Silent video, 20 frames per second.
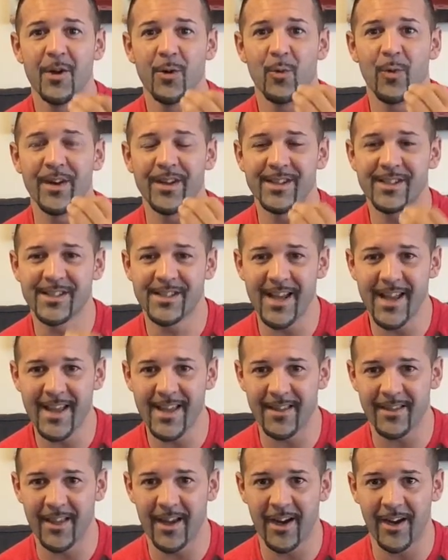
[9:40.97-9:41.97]
What he's
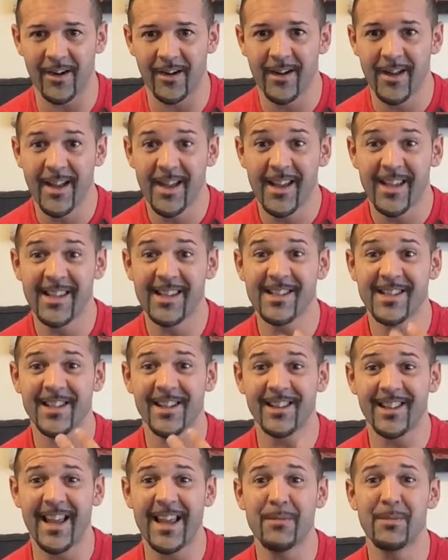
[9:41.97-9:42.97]
saying there, he's
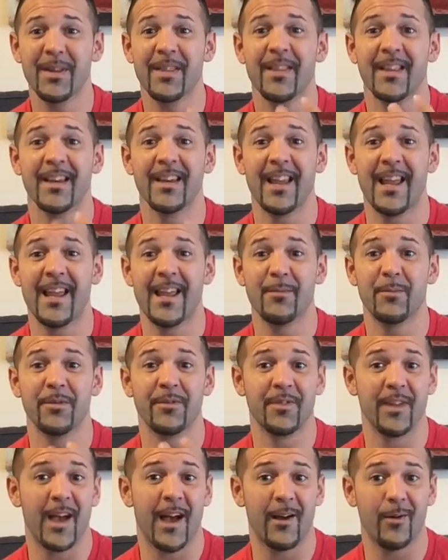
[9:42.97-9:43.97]
claiming the name
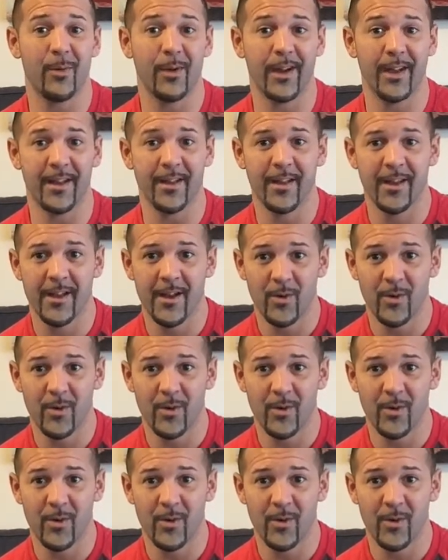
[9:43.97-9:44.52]
of Yahweh.